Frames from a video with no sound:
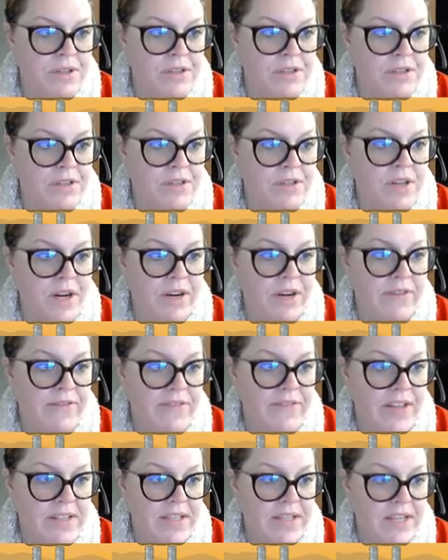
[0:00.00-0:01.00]
Start
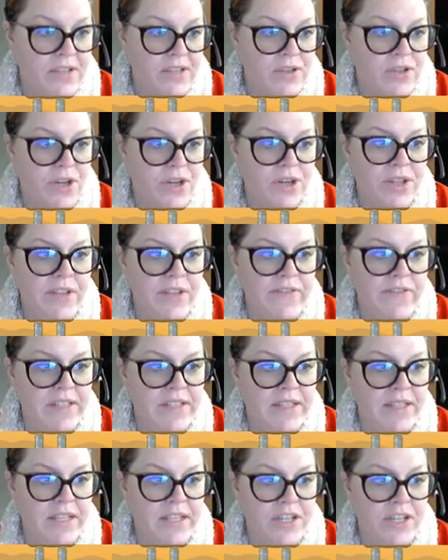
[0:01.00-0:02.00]
physics. Turn the
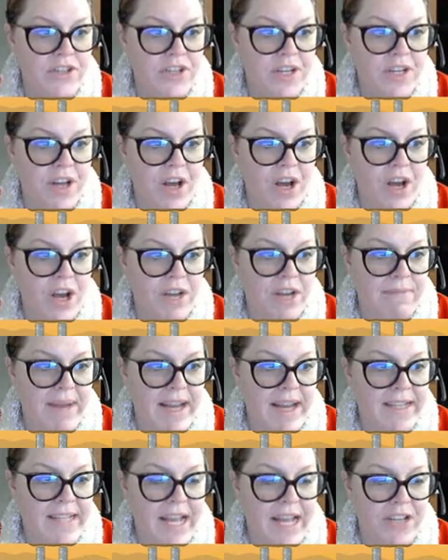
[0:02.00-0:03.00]
physics engine on
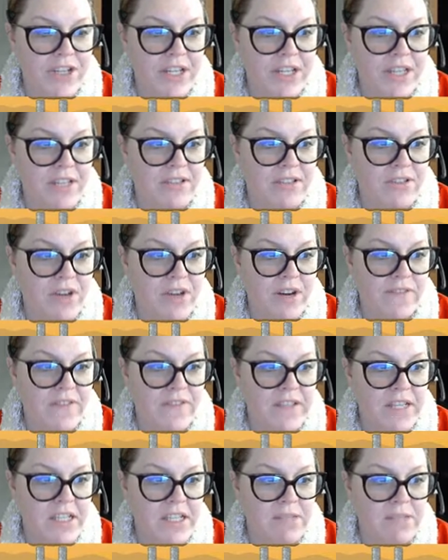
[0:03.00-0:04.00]
by attaching the start
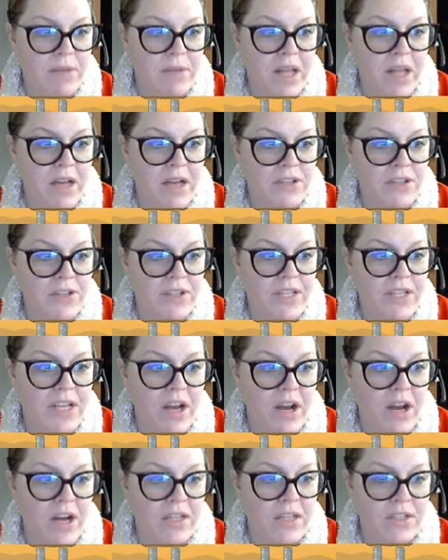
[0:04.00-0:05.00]
physics block to the
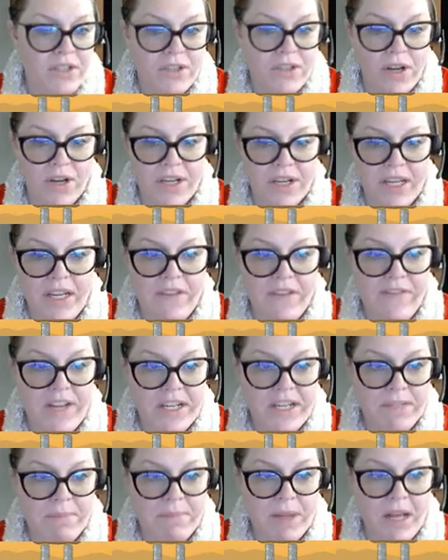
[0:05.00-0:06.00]
on start
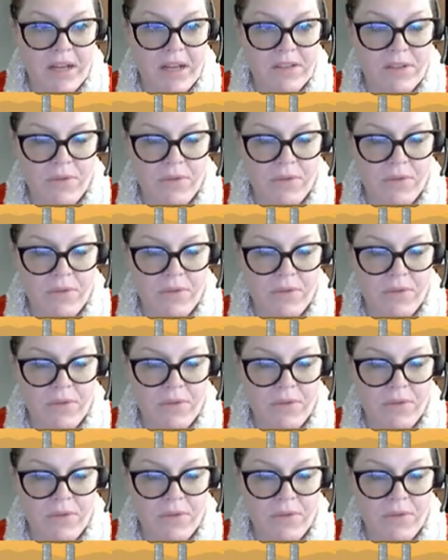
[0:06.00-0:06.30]
event block.